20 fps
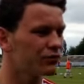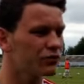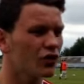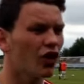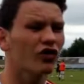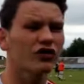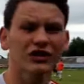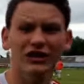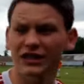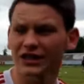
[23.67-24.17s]

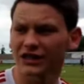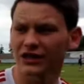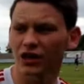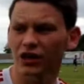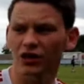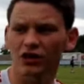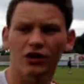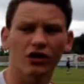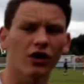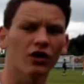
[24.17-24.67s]
Obviously,
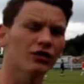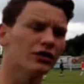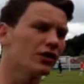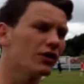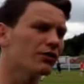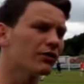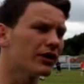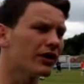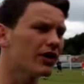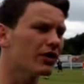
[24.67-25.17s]
only on
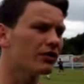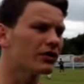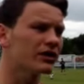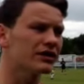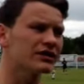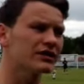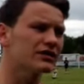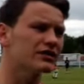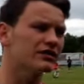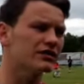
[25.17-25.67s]
my own. I
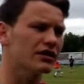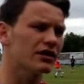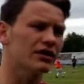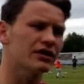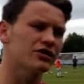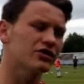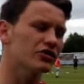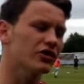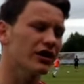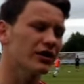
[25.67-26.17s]

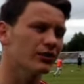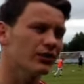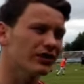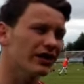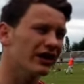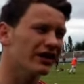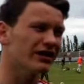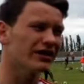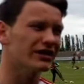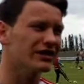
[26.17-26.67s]
didn't train with
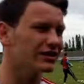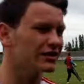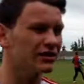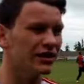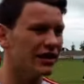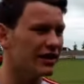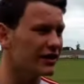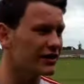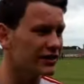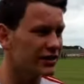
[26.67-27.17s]

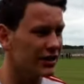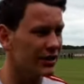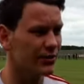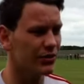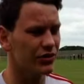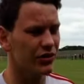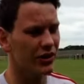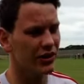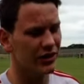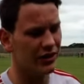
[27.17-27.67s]
any teams
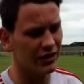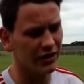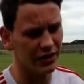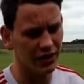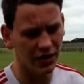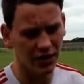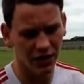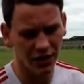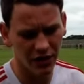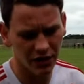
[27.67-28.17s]
or anything.
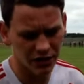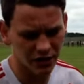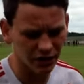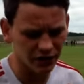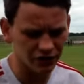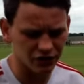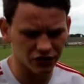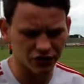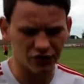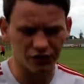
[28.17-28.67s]
So I've
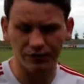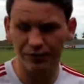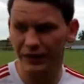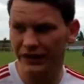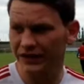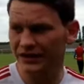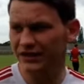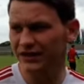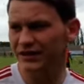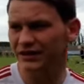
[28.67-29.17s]
just done
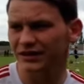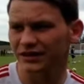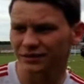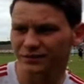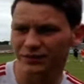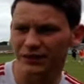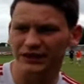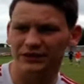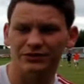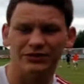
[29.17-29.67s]
bits
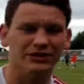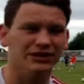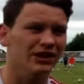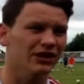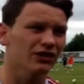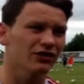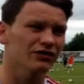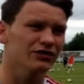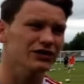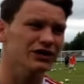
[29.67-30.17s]

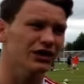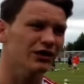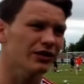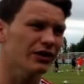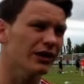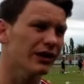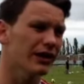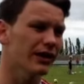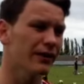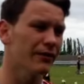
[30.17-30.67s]
myself.
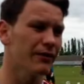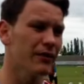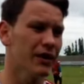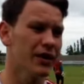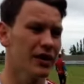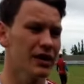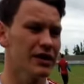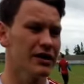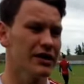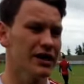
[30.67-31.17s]
So
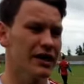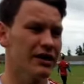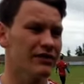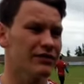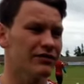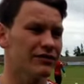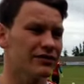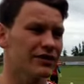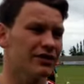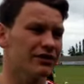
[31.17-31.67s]

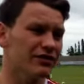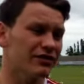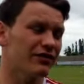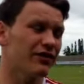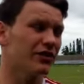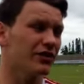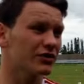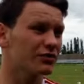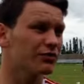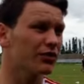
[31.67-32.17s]
so
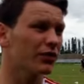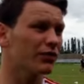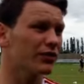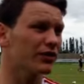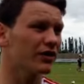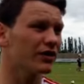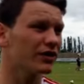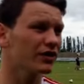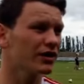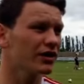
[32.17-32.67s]
first proper
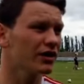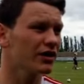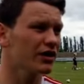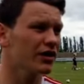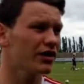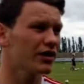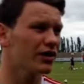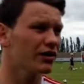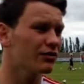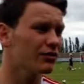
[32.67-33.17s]

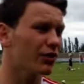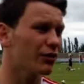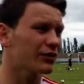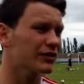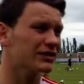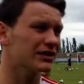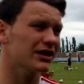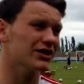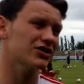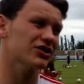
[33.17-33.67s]

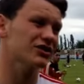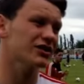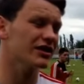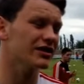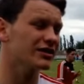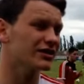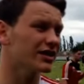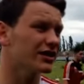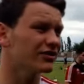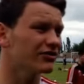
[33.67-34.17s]
session
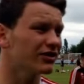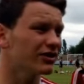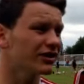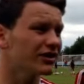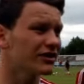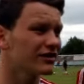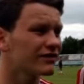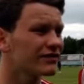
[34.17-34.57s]
yesterday, really.